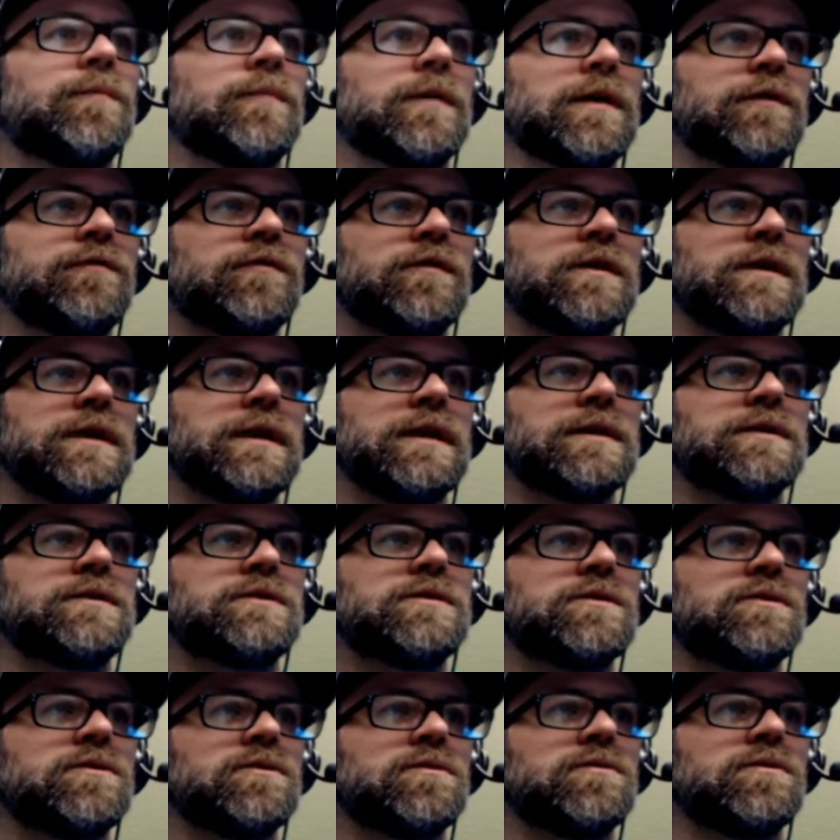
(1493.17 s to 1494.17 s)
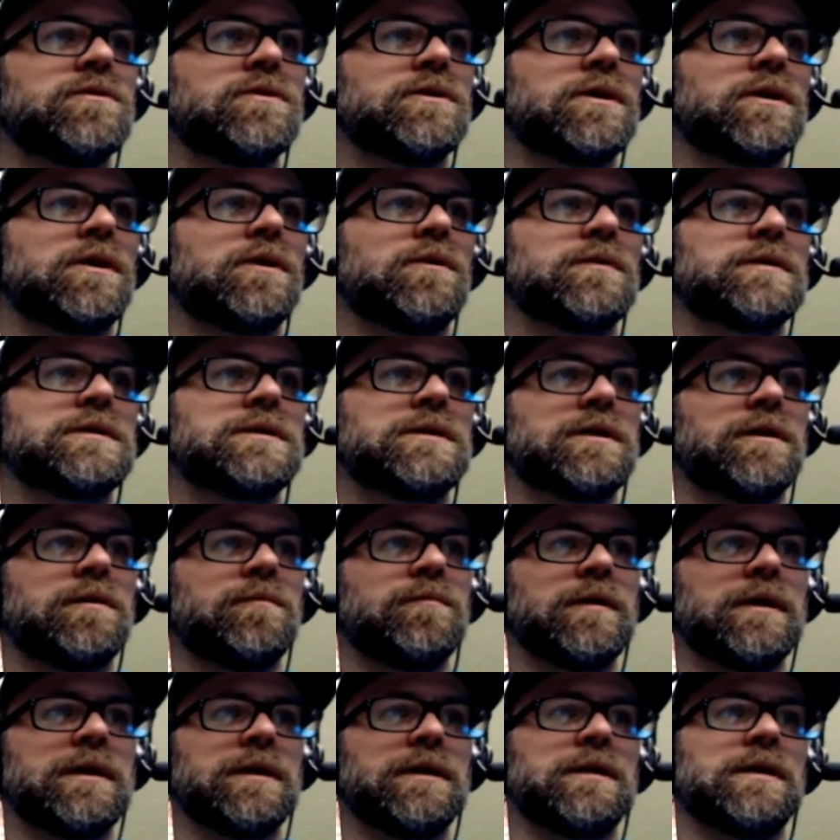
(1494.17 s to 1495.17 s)
you need to, you can always come
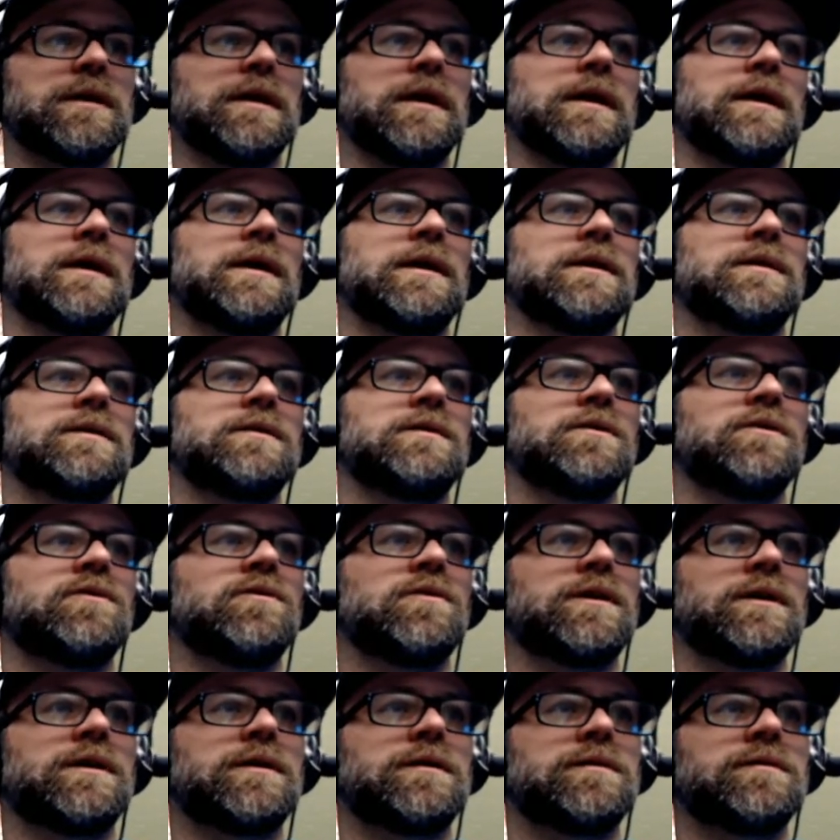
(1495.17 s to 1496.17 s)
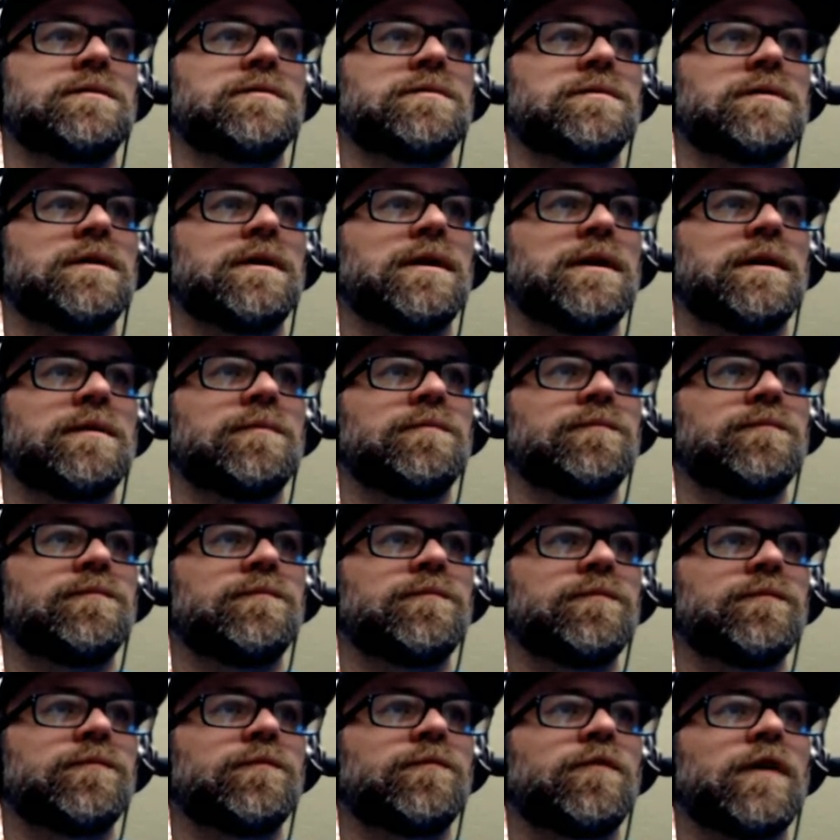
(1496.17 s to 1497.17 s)
in and you can
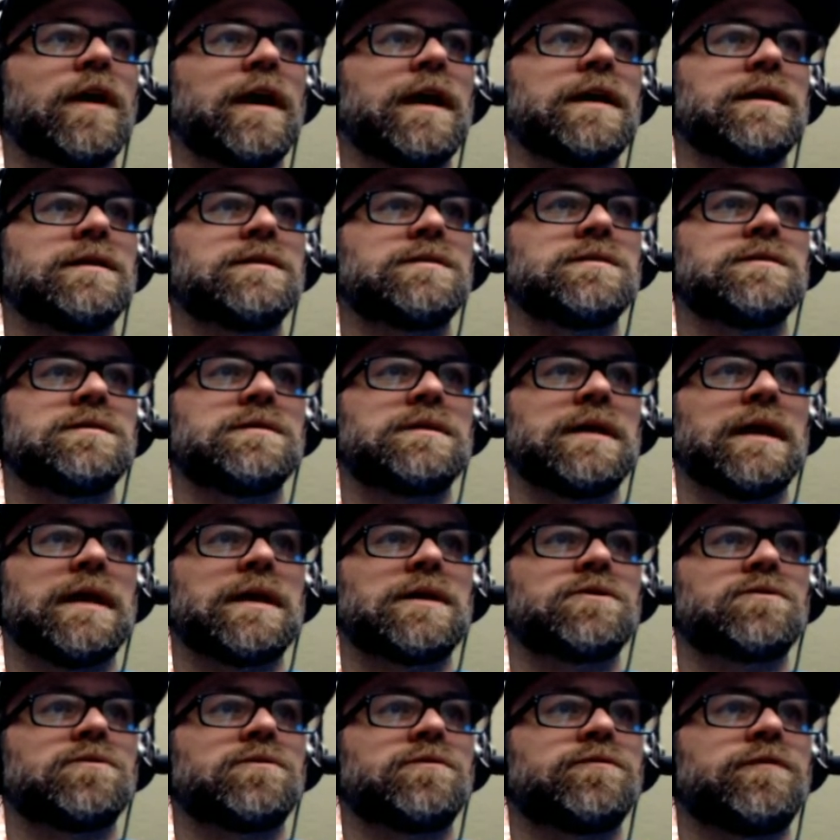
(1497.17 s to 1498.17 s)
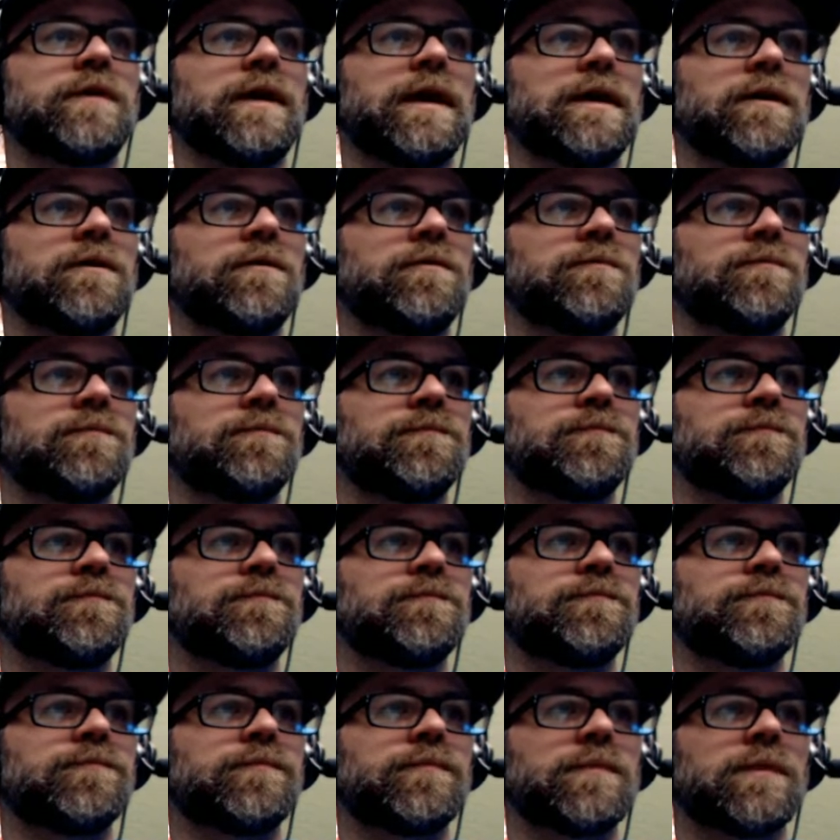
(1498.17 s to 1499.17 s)
find the actual file
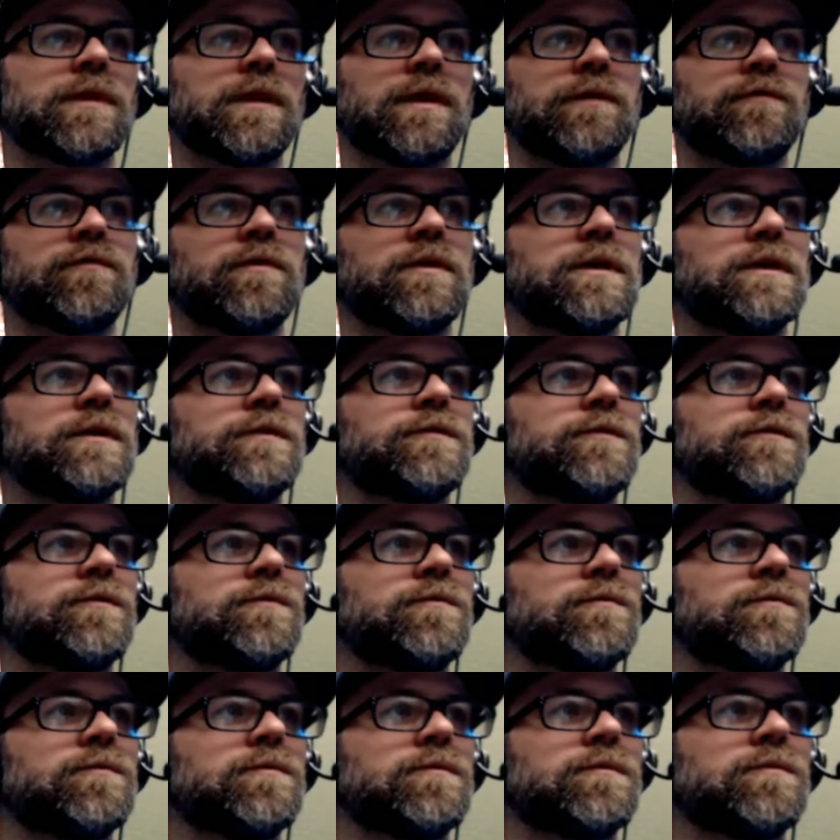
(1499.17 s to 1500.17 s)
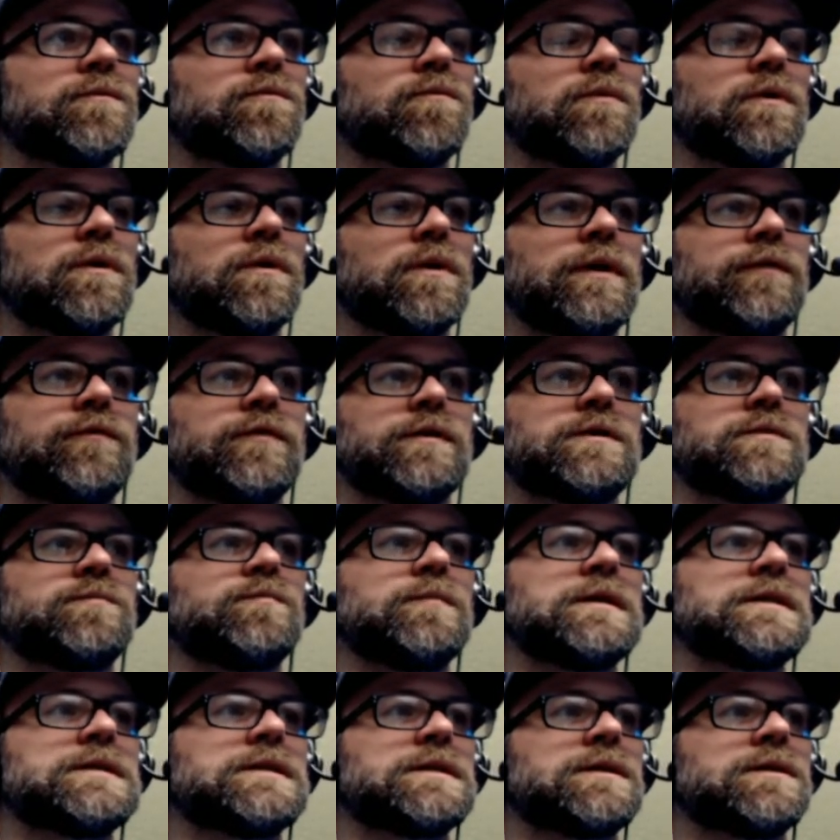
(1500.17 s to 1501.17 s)
if you need to. If it's
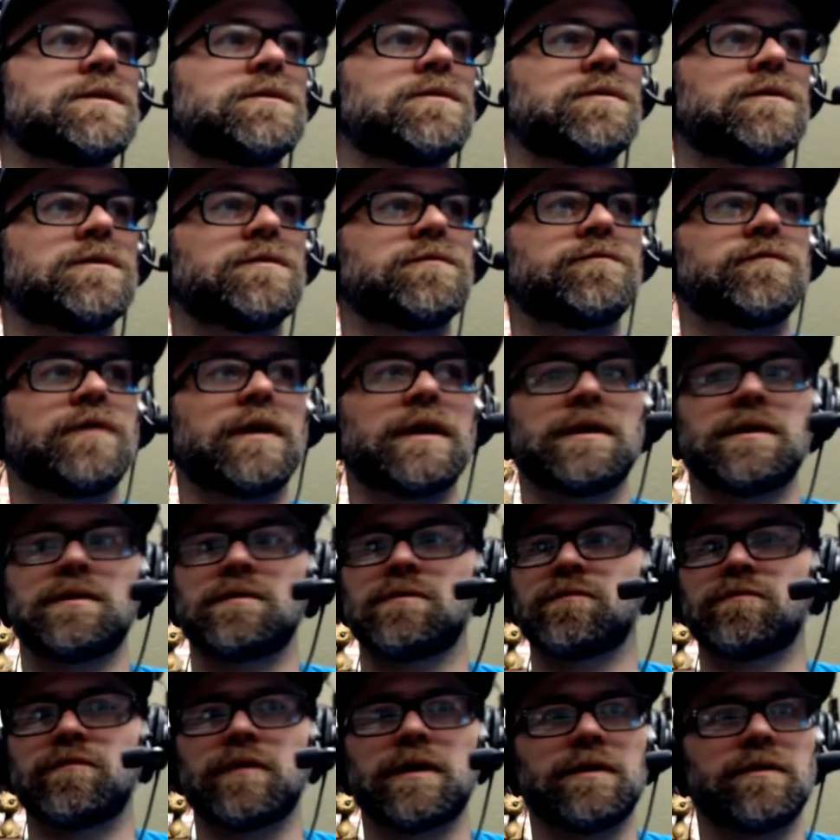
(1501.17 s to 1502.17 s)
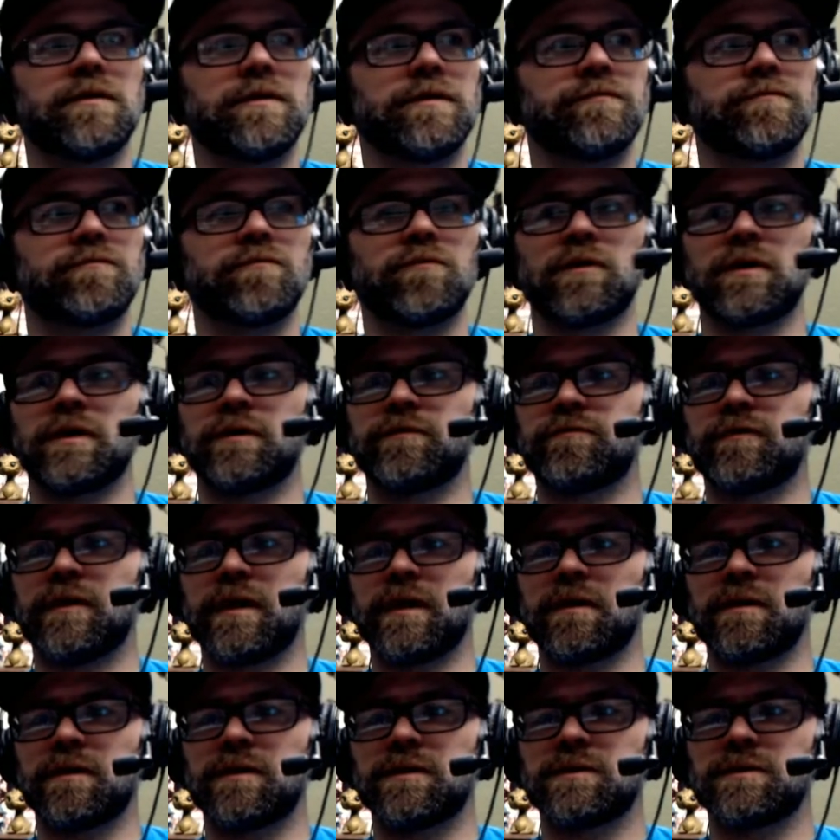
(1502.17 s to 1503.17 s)
missing, you can find that where that file
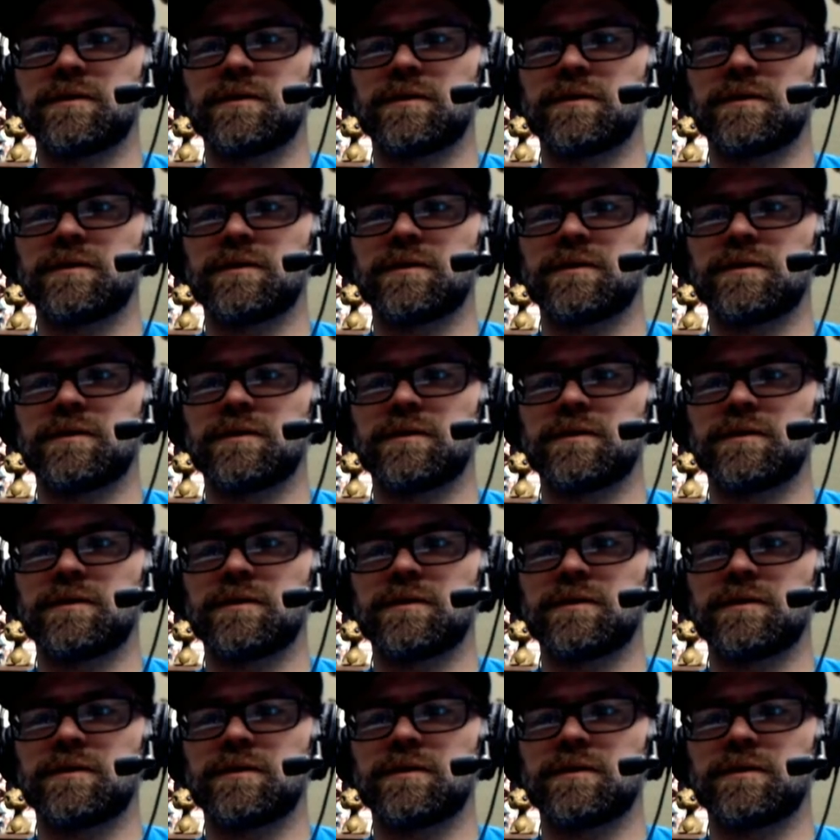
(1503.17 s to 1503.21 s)
is.